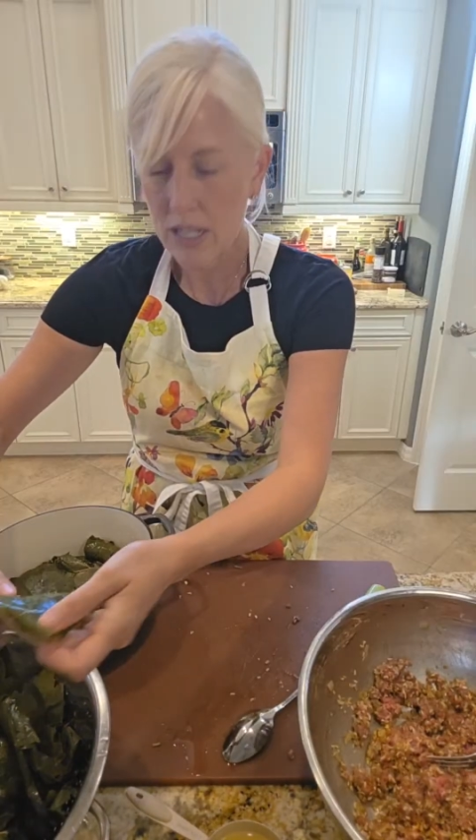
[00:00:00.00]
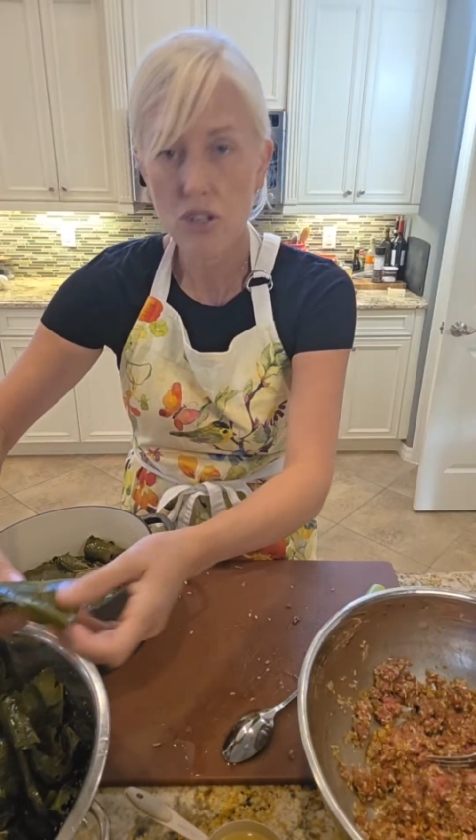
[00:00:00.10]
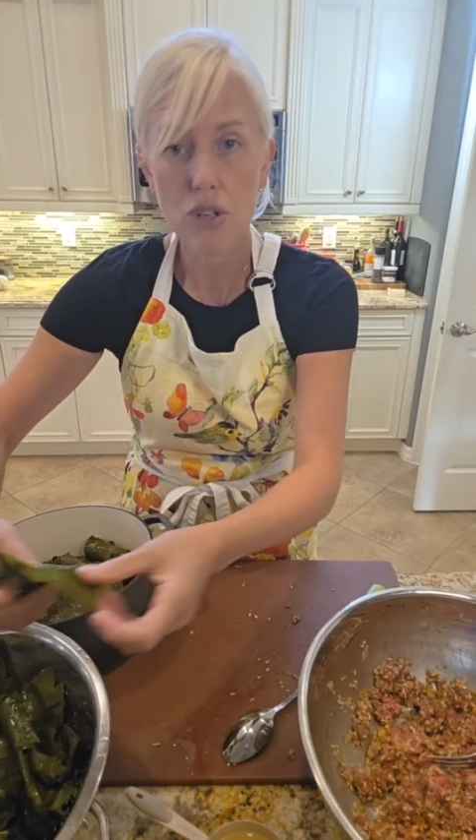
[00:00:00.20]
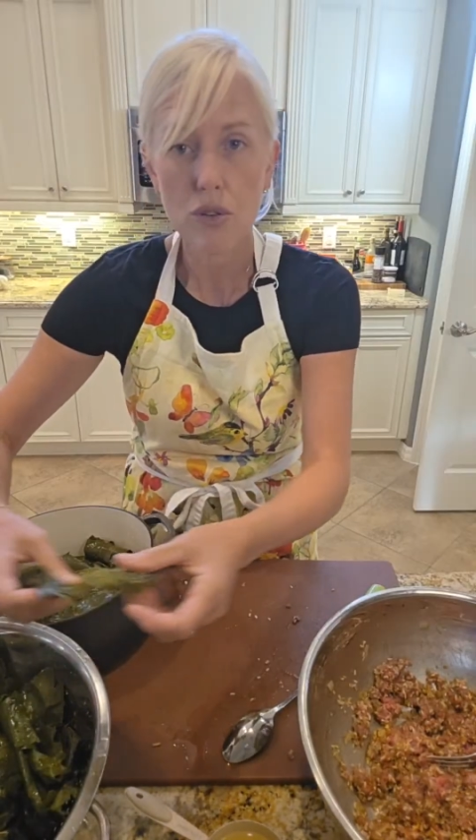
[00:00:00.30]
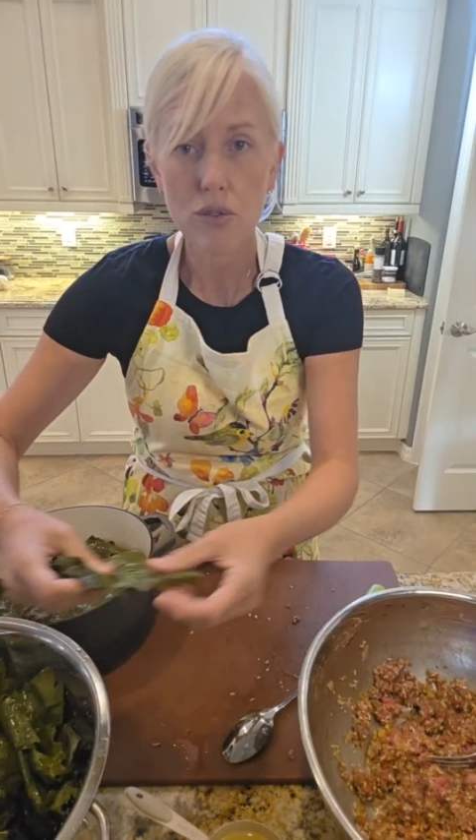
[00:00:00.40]

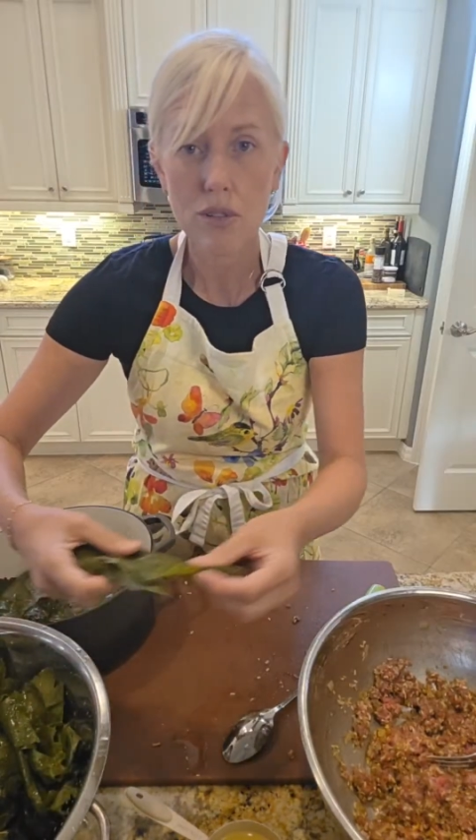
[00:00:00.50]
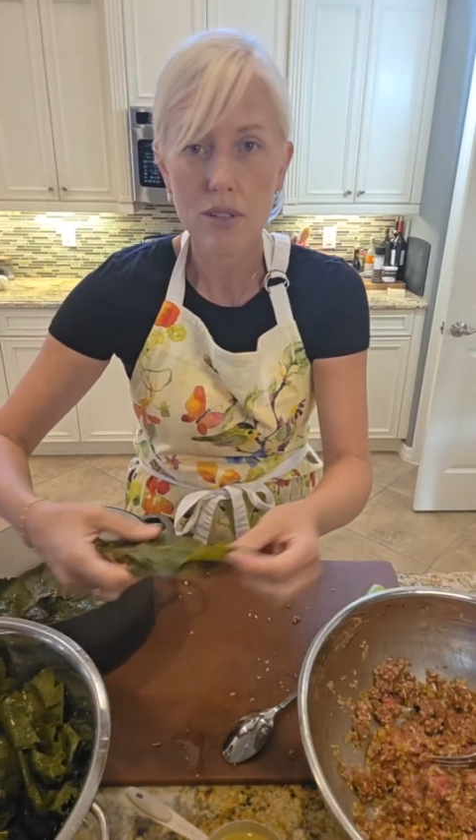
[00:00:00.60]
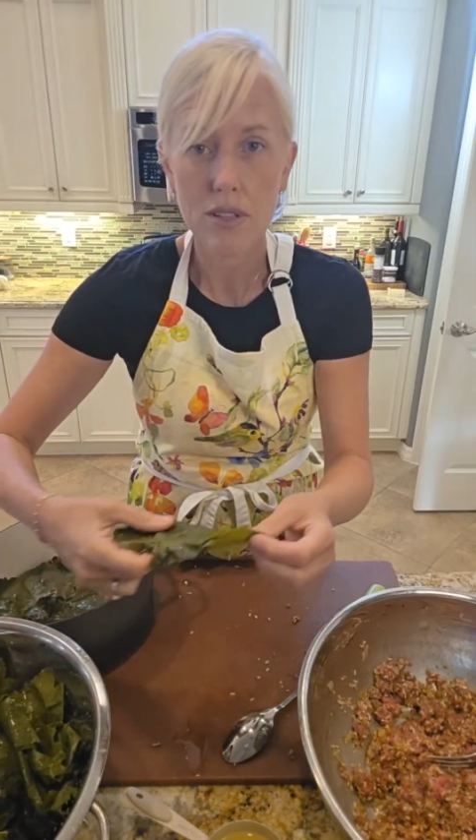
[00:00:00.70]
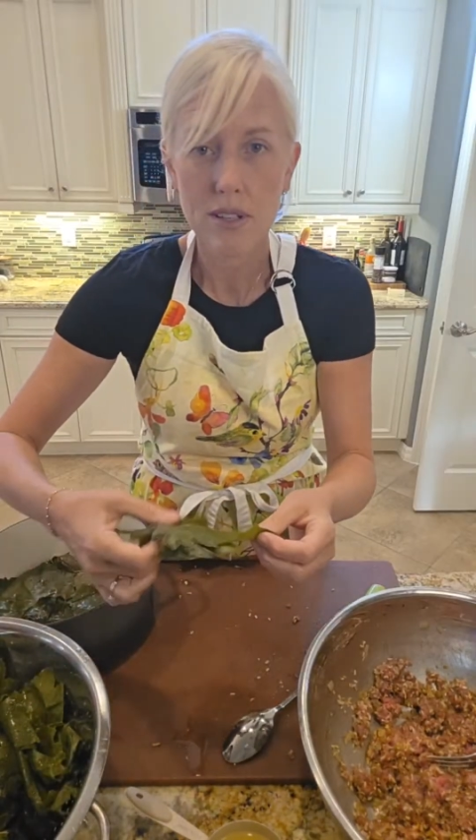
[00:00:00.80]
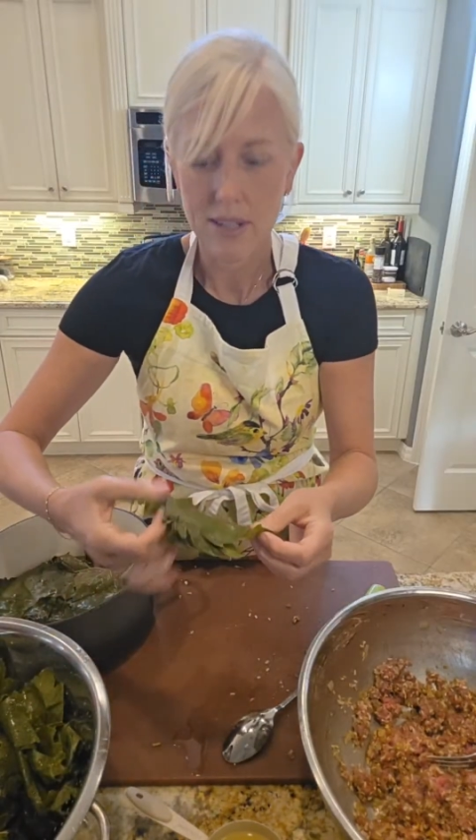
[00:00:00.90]
juice,
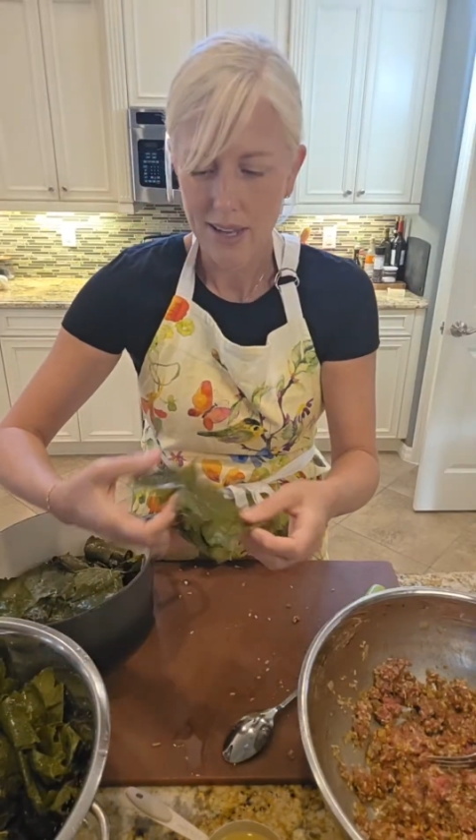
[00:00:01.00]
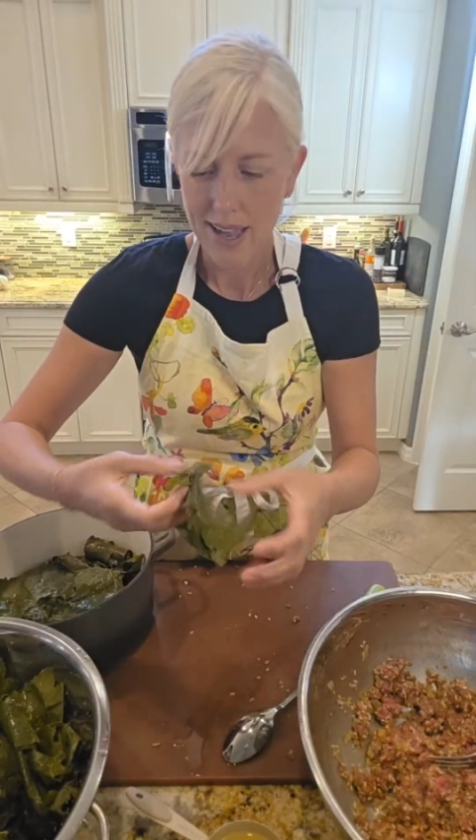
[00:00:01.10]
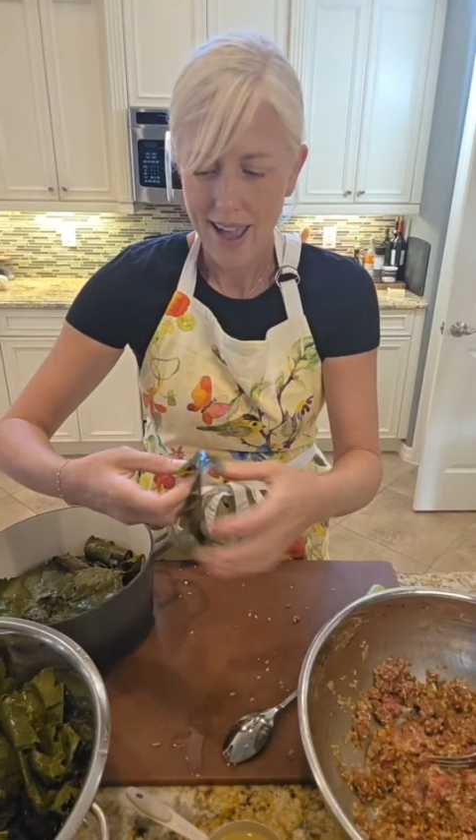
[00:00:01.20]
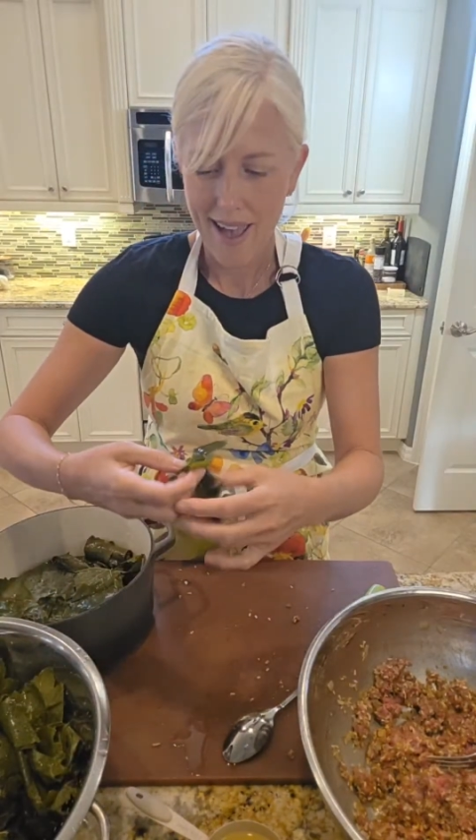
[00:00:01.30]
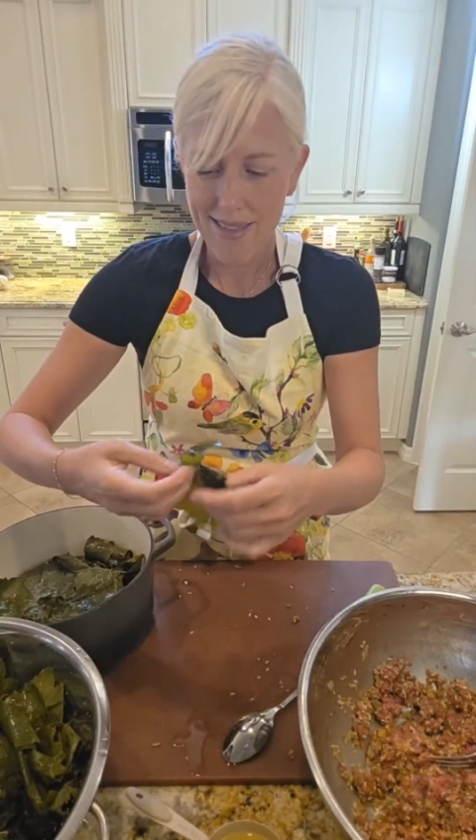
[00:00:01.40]

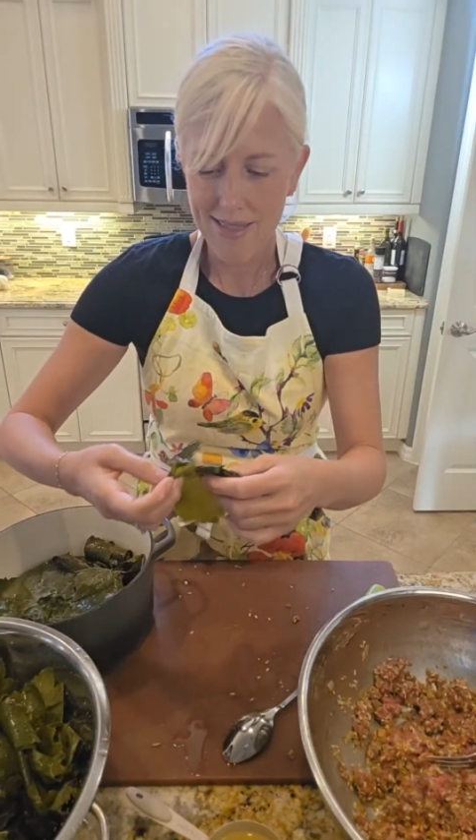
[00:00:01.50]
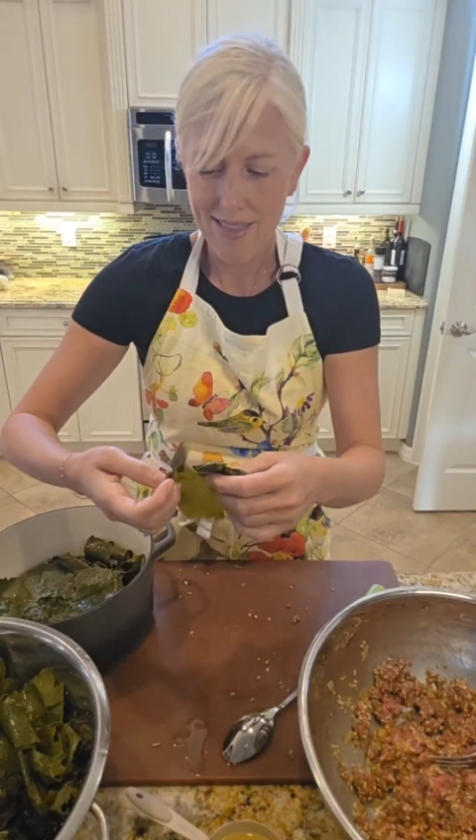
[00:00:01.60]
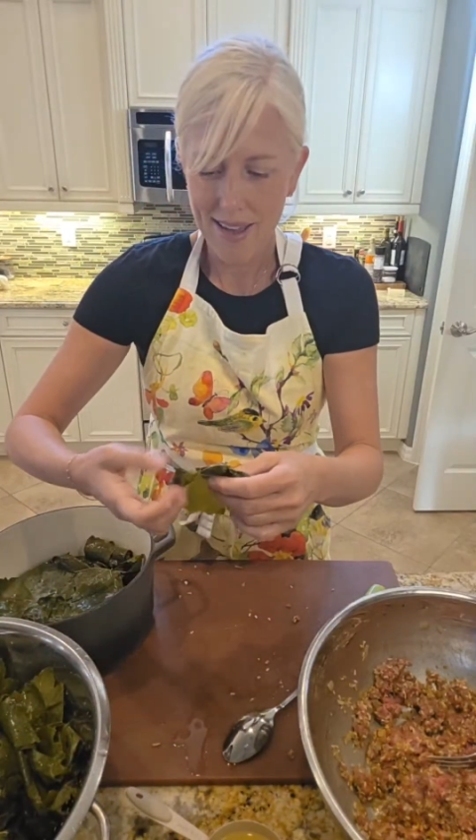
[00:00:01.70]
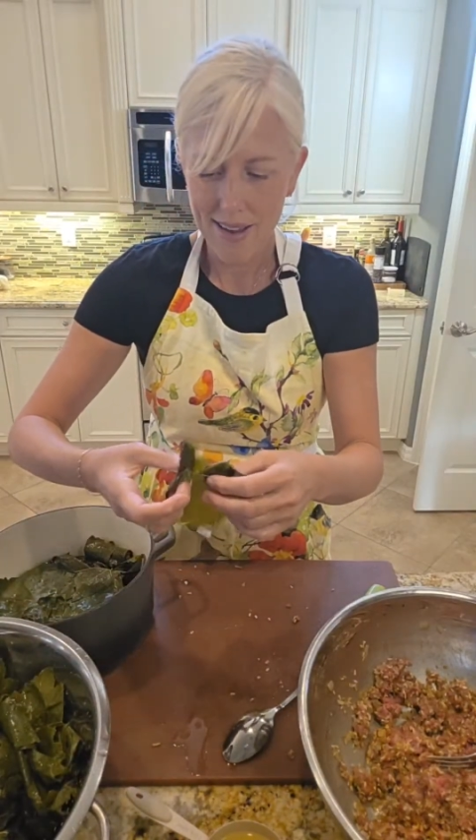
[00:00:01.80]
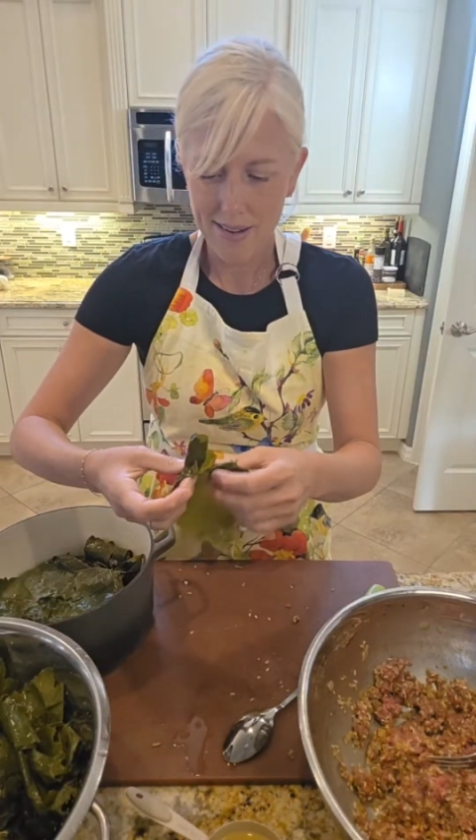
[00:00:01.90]
and
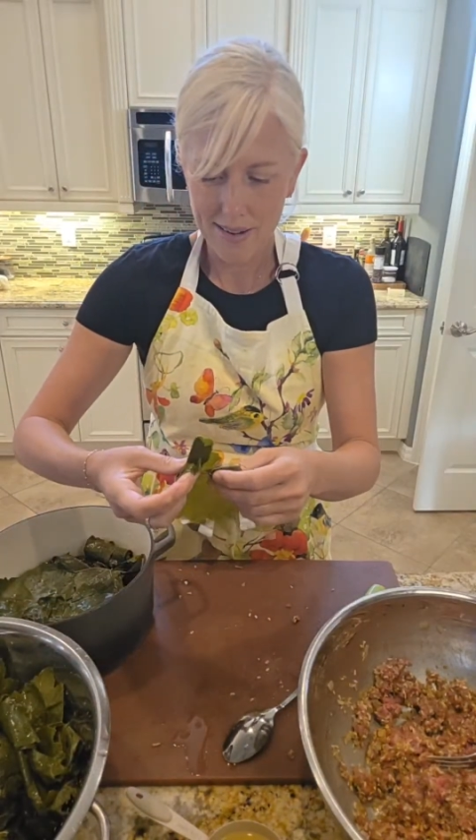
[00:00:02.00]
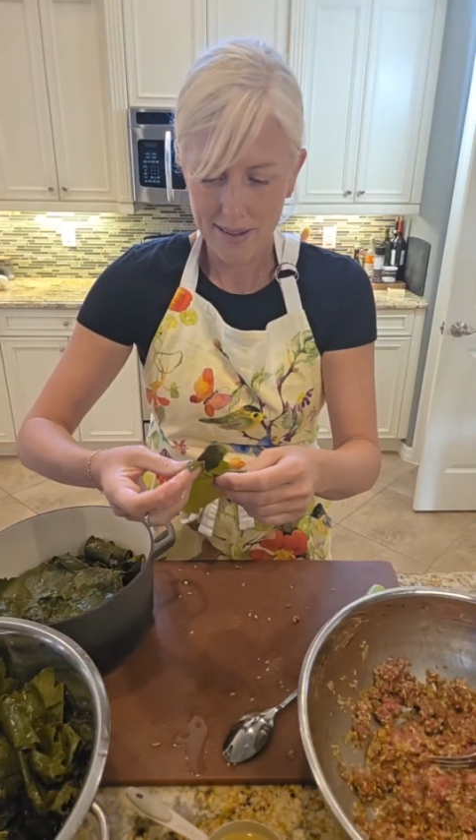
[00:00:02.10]
then